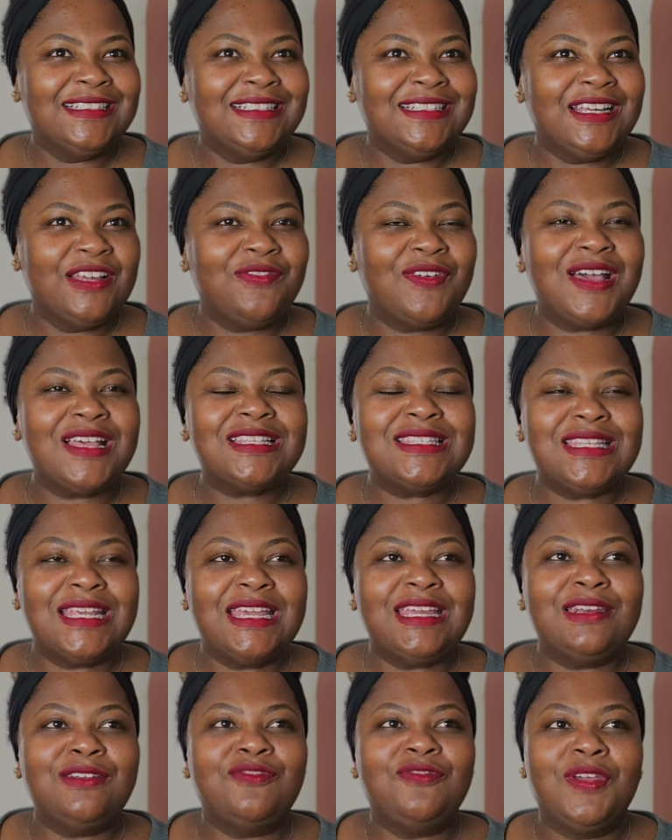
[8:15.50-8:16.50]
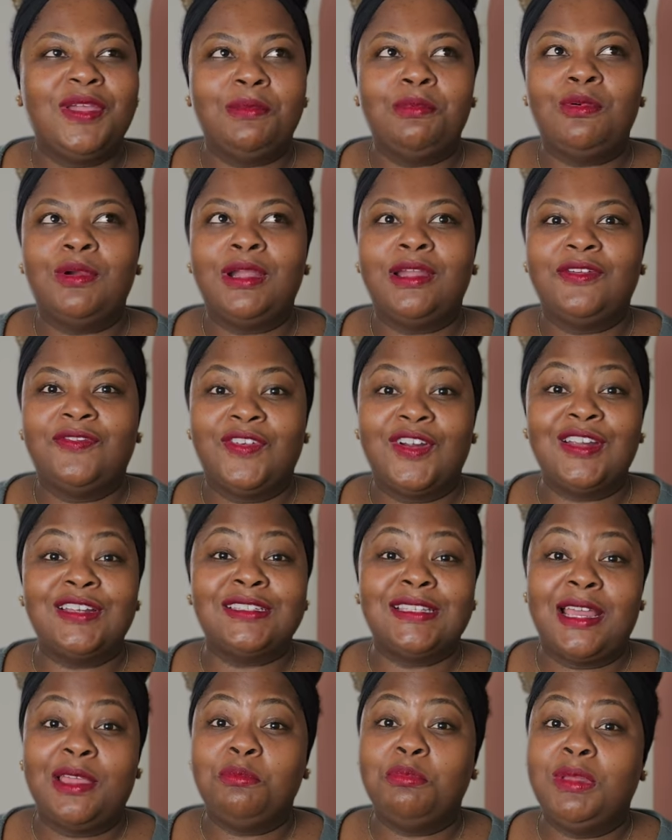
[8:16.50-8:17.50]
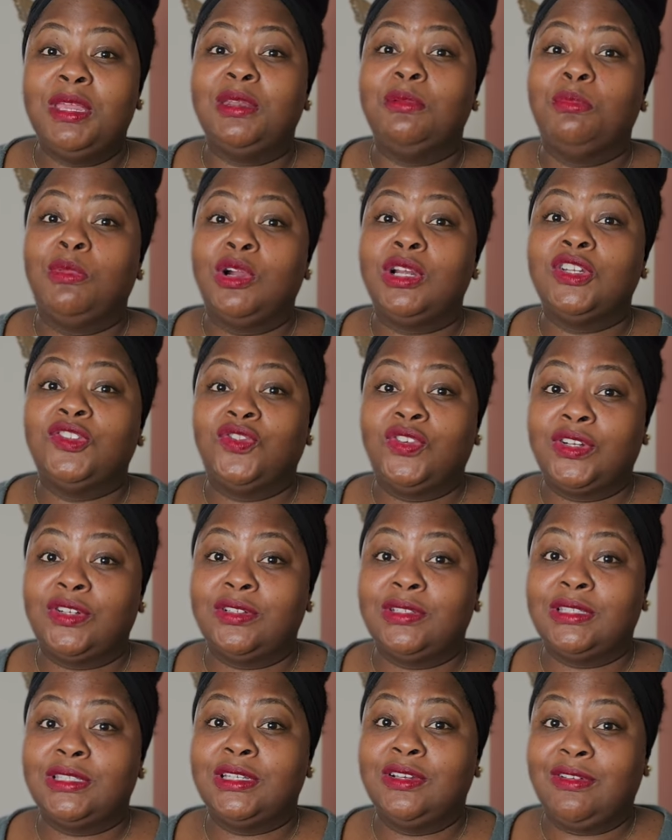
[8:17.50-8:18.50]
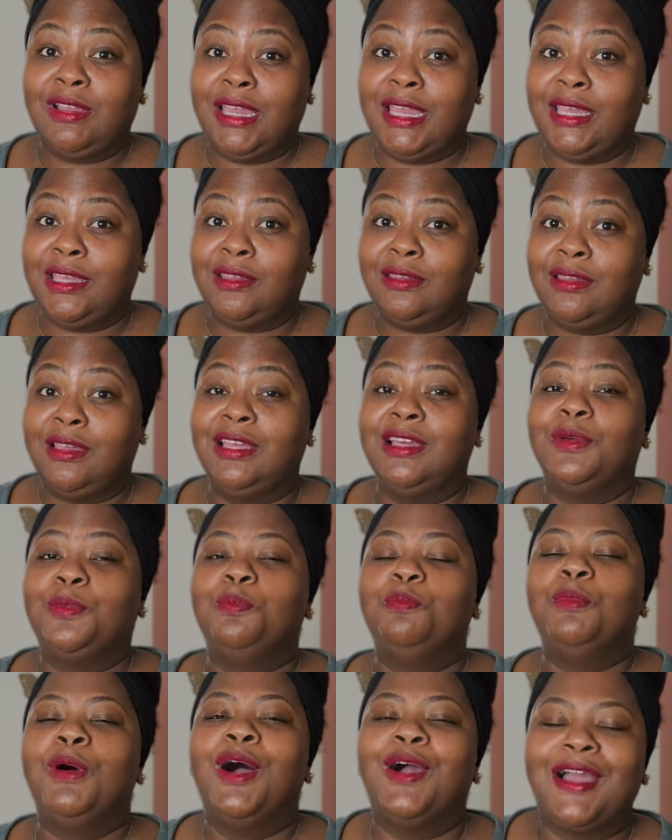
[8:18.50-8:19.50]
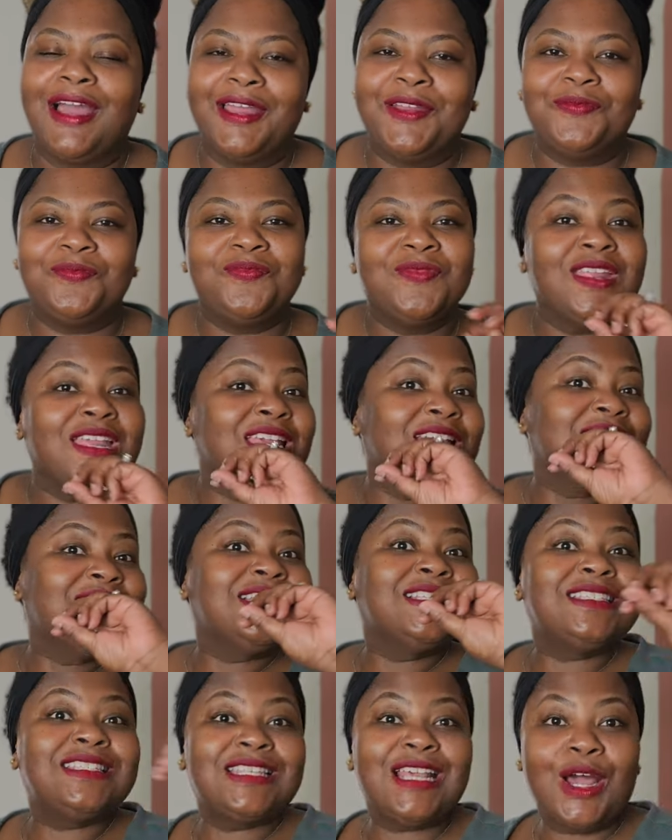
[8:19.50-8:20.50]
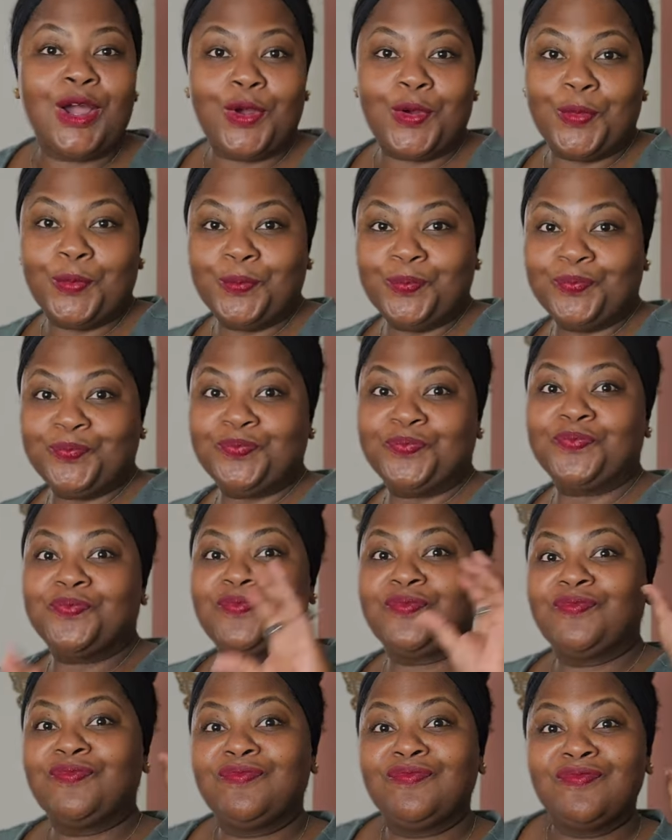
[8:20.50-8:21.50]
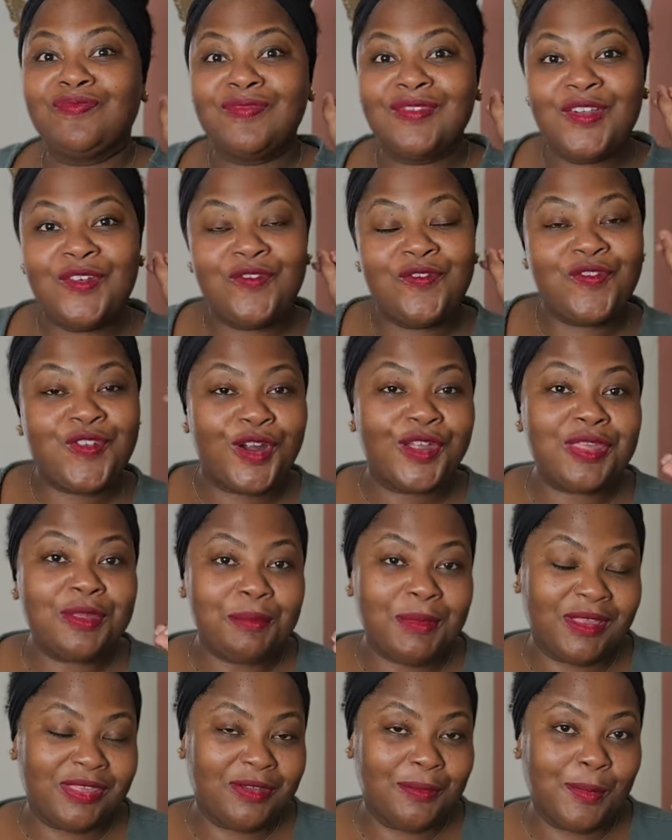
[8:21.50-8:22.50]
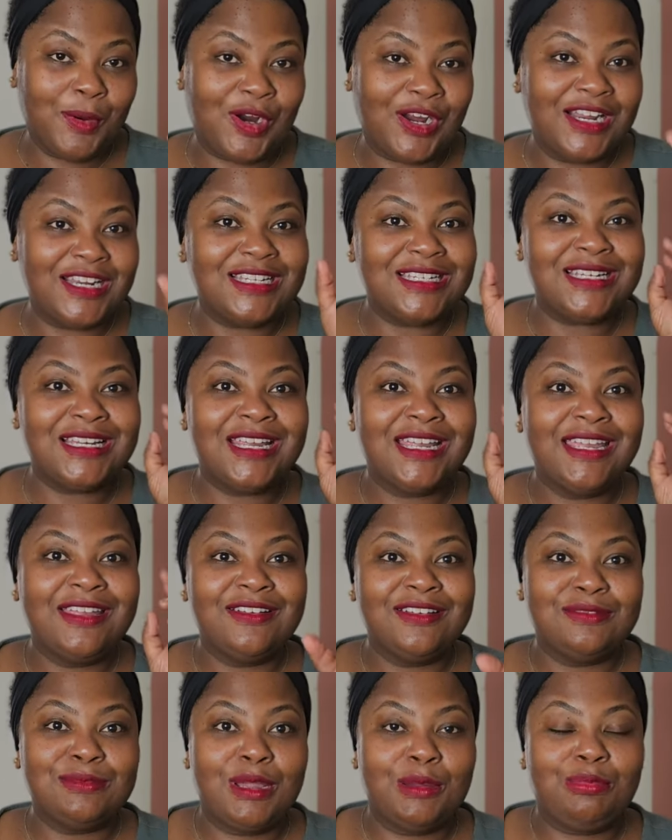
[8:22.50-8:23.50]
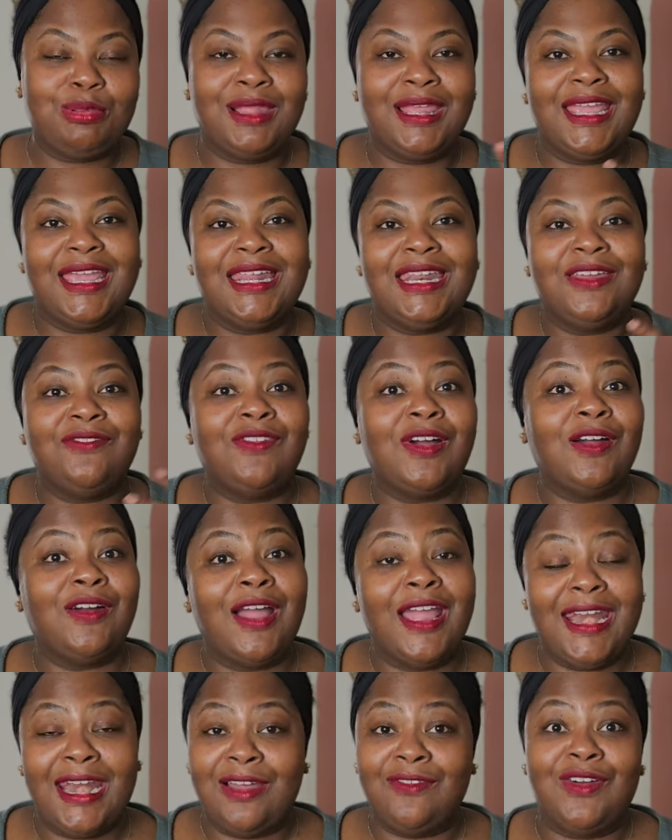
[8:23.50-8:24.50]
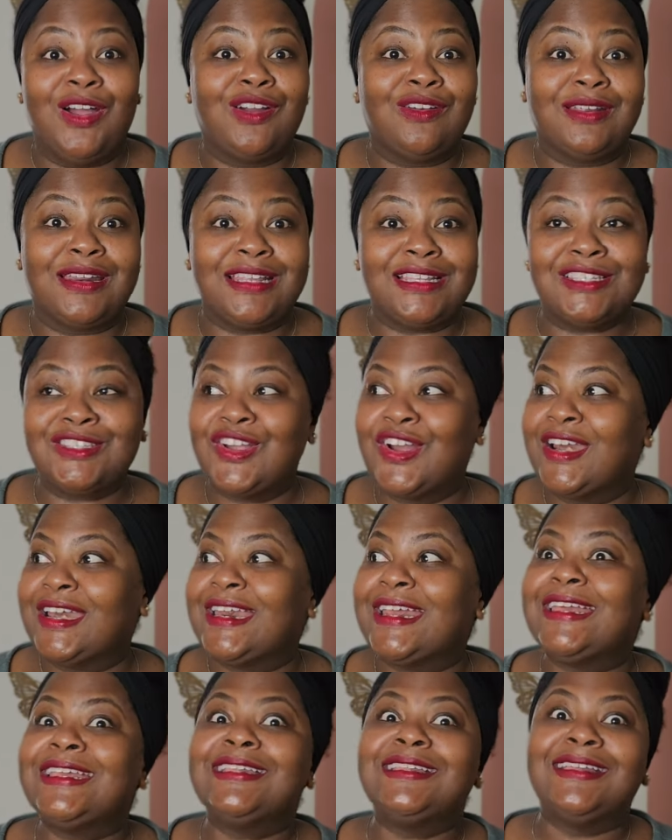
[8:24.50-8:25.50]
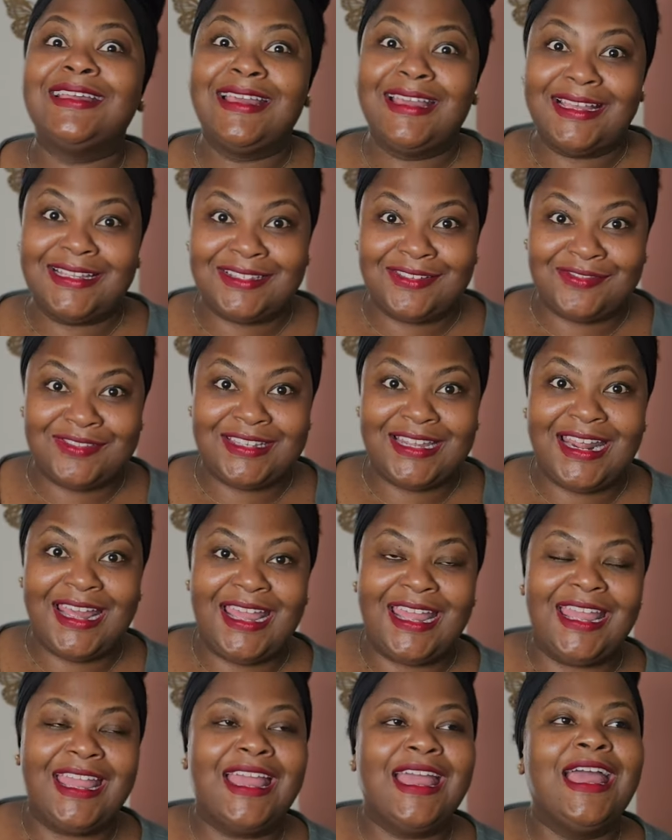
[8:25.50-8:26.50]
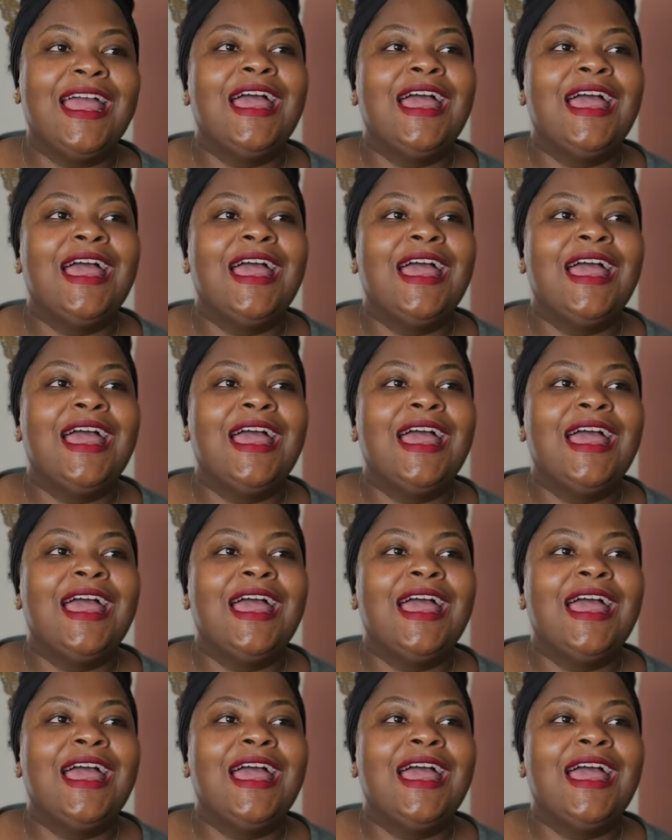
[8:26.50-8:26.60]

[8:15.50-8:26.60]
If I said February 1st, I meant March 1st, okay? Okay. So, for the month of March, here's my plan, and I've already started it as of today.